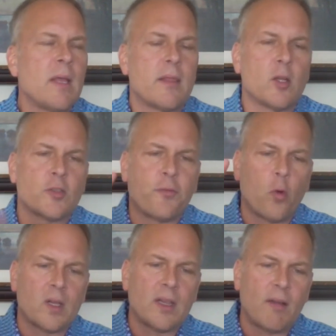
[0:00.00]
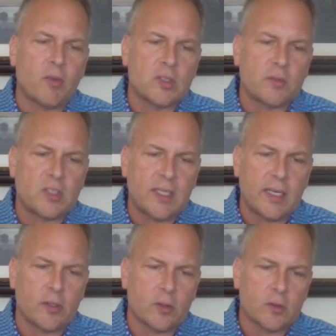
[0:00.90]
There's four levels of
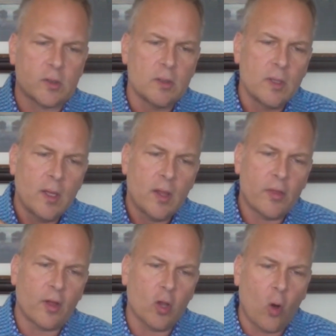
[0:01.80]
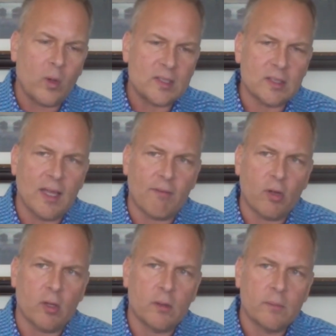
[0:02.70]
standards. The lowest
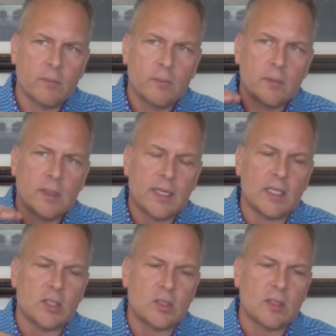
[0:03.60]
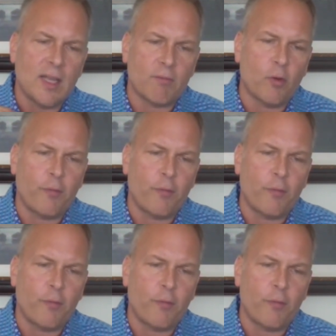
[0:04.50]
level is level